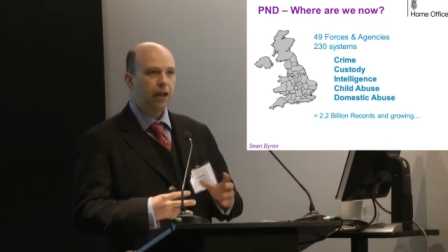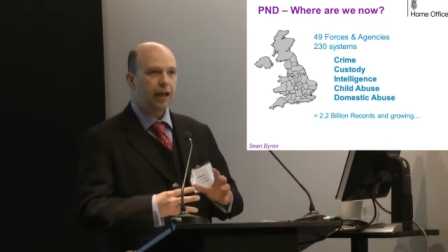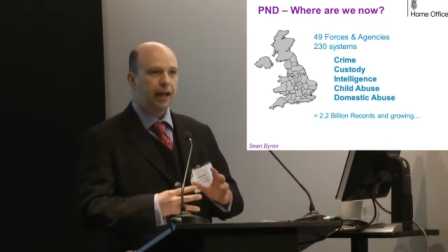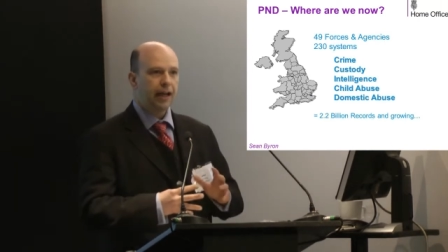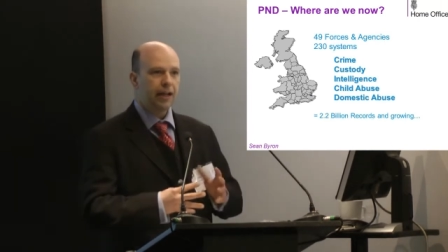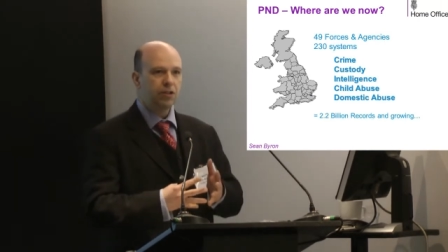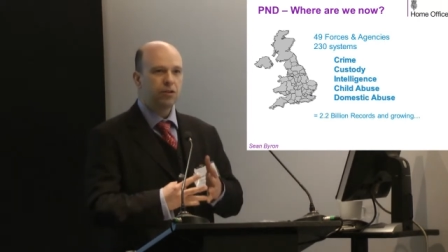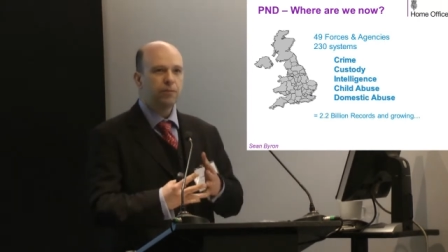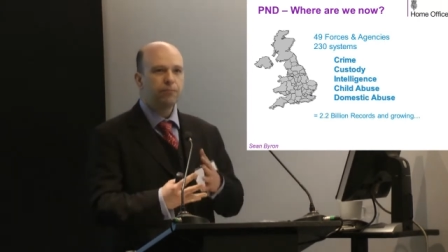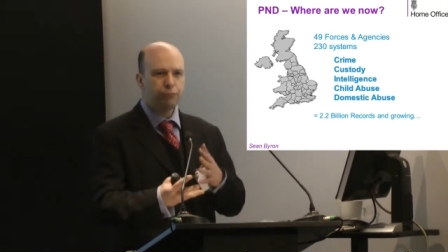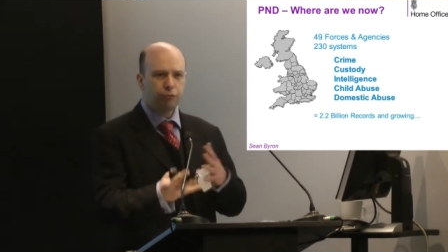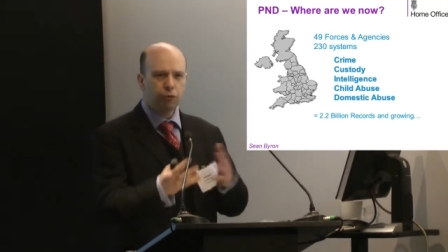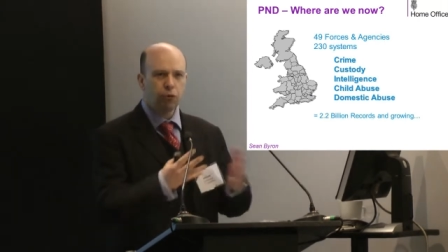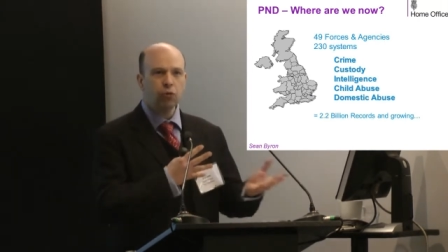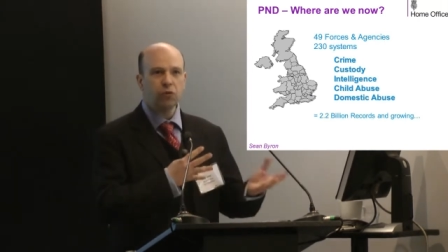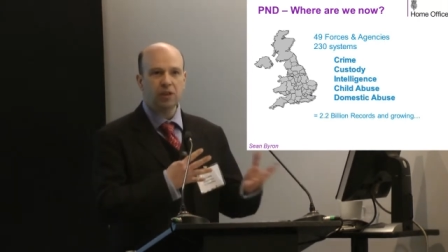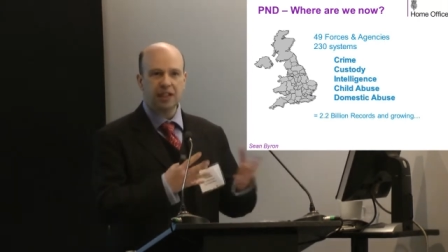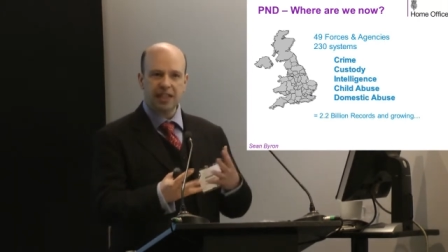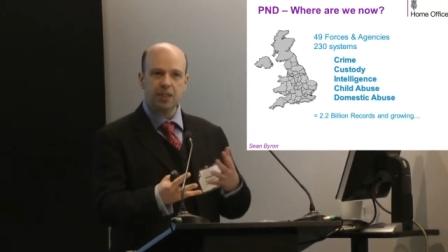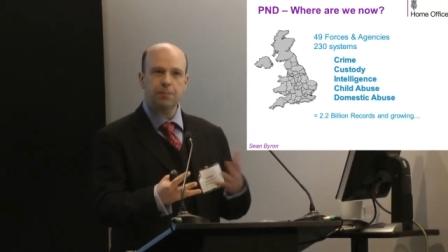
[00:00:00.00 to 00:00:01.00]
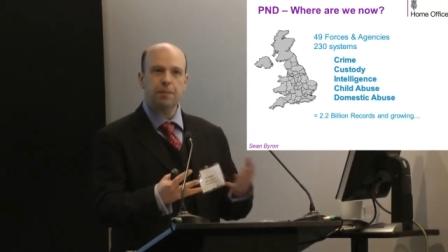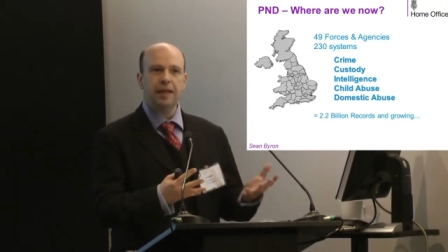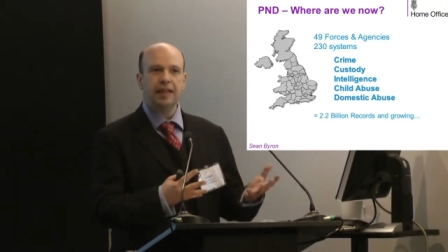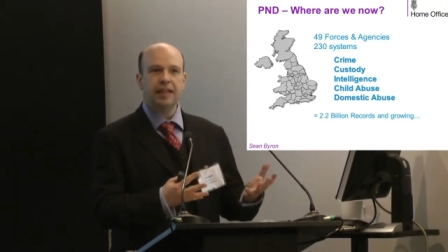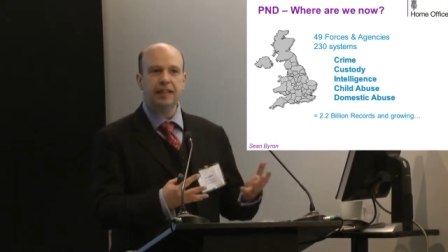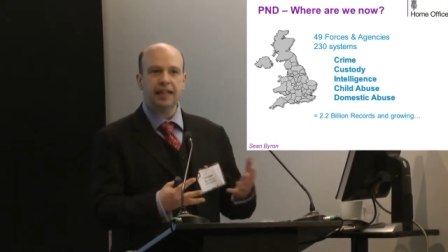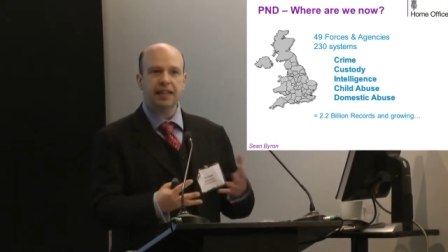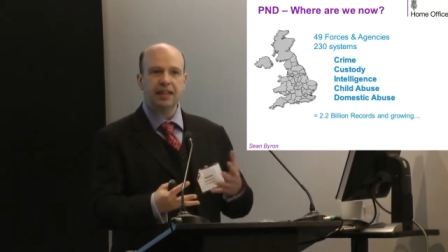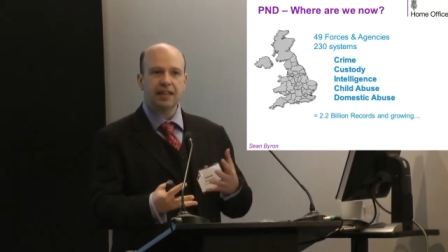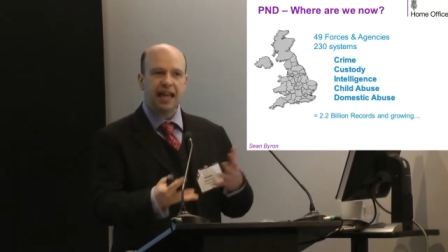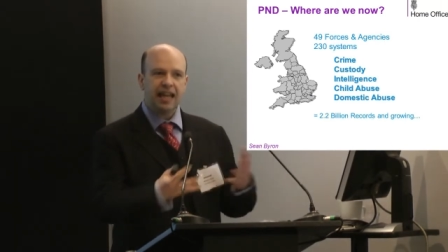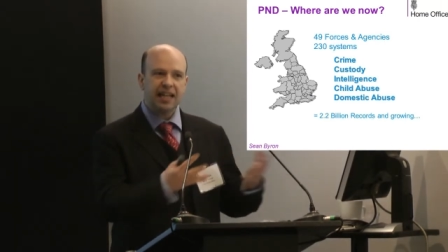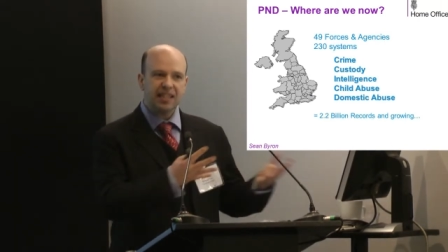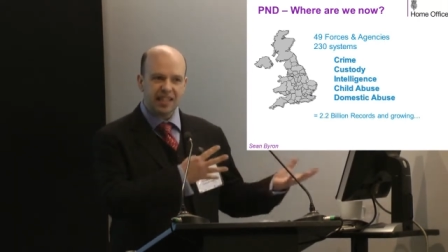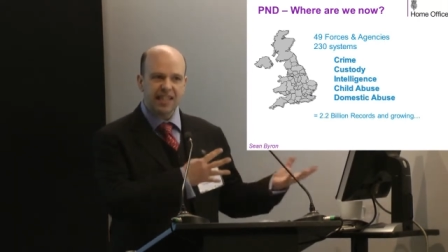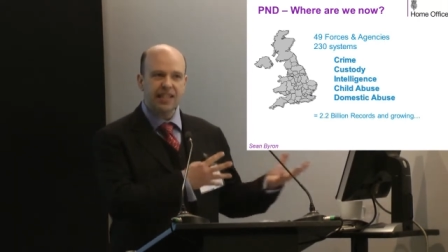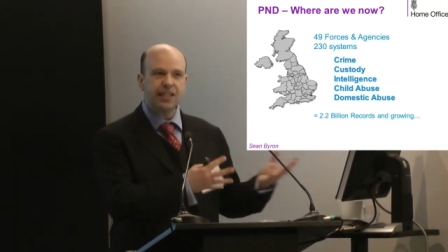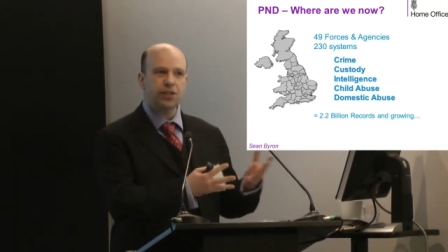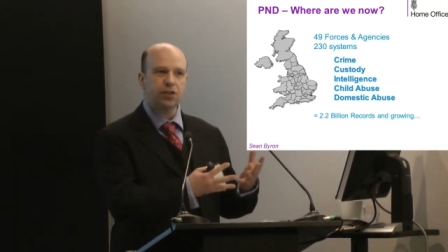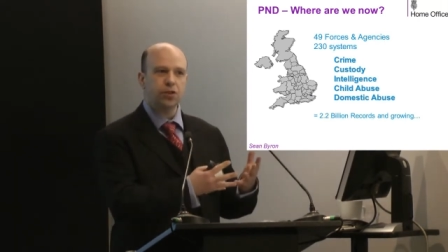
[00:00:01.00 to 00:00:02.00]
And broadly speaking, their
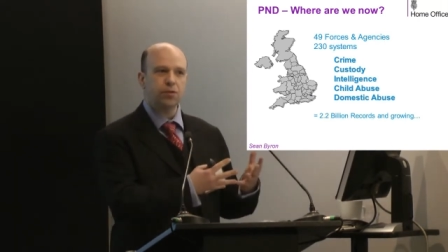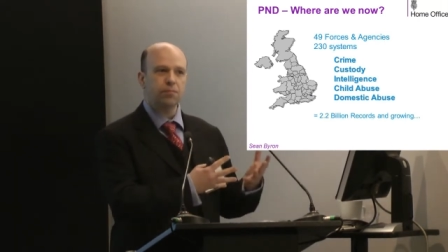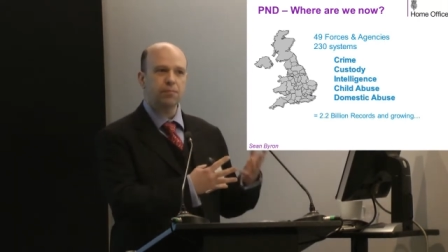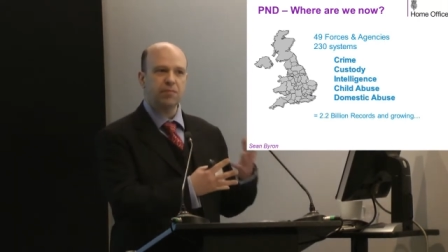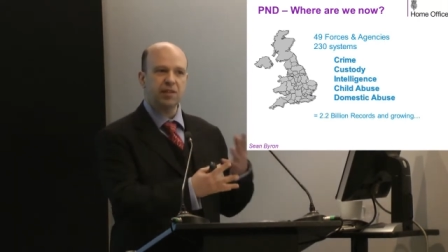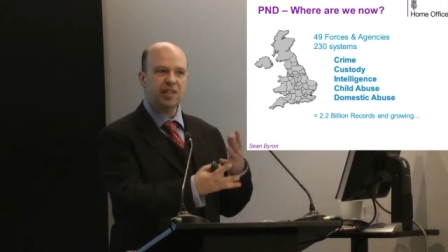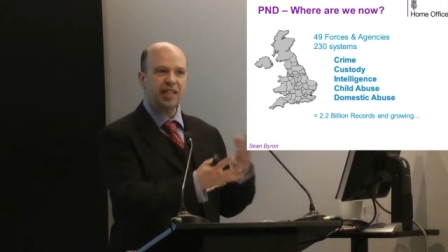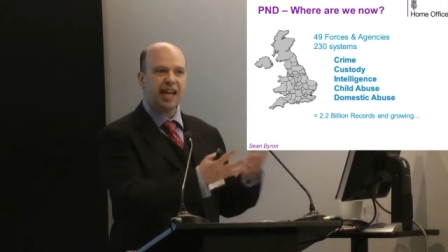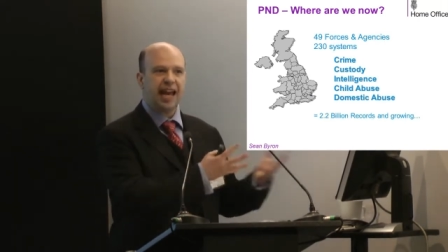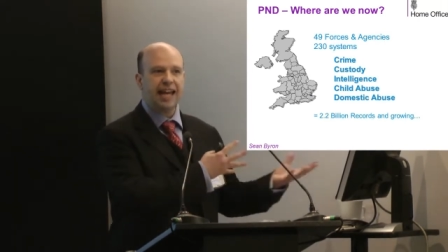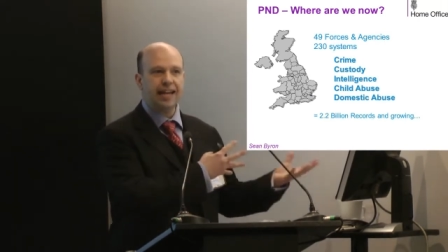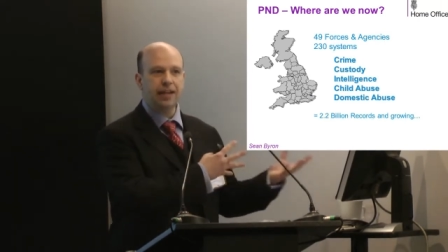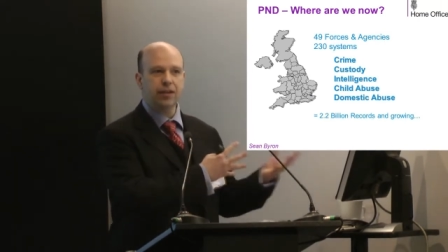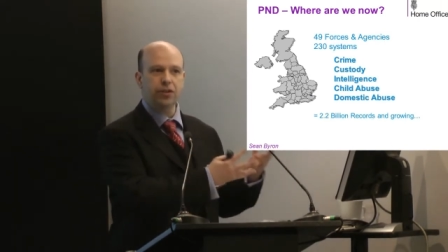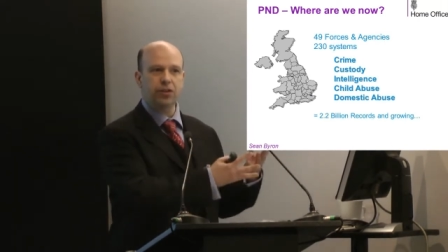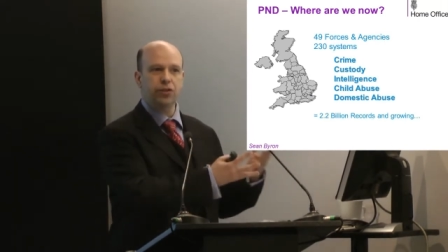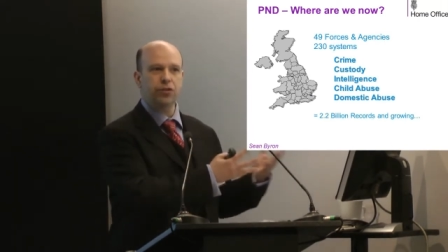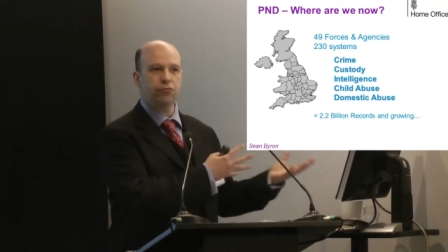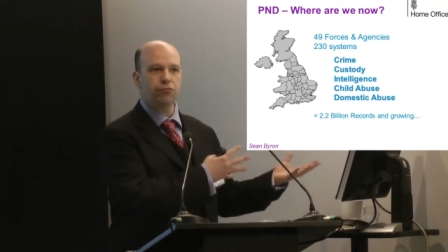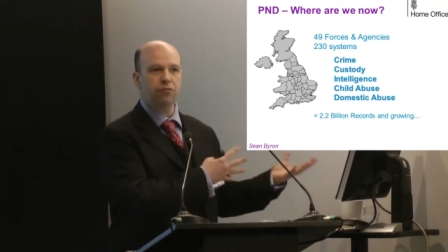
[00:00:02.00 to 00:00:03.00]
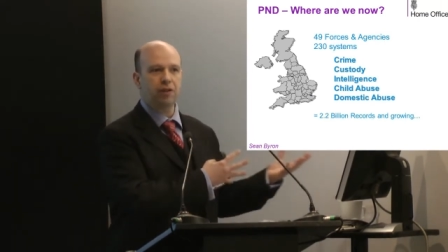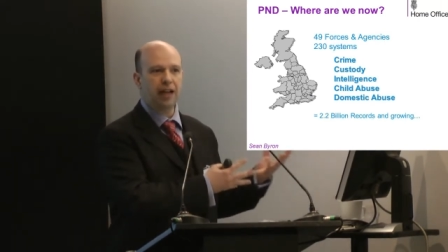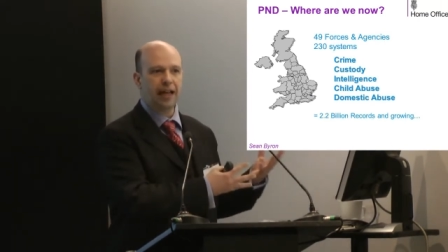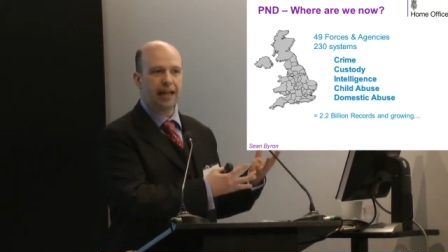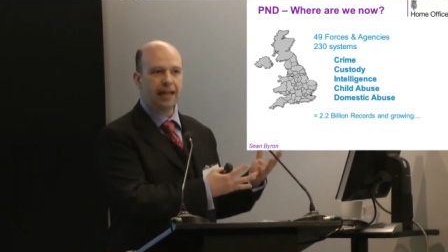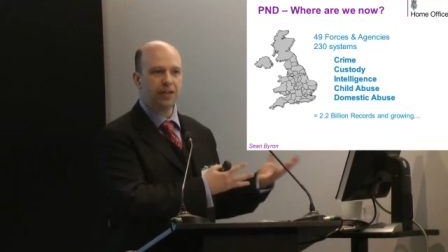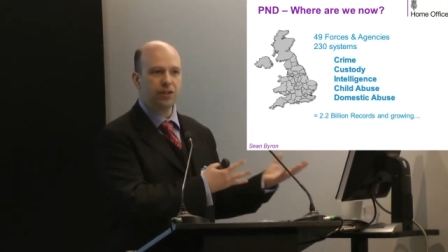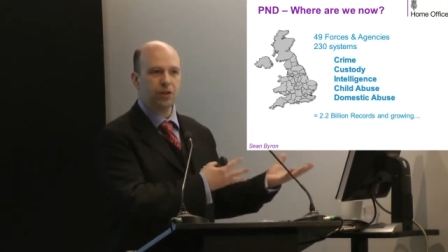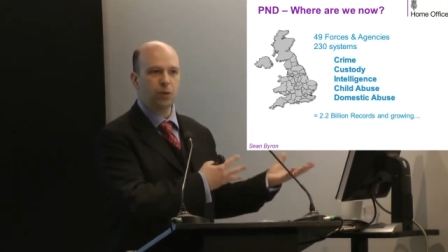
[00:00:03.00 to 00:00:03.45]
systems tend to relate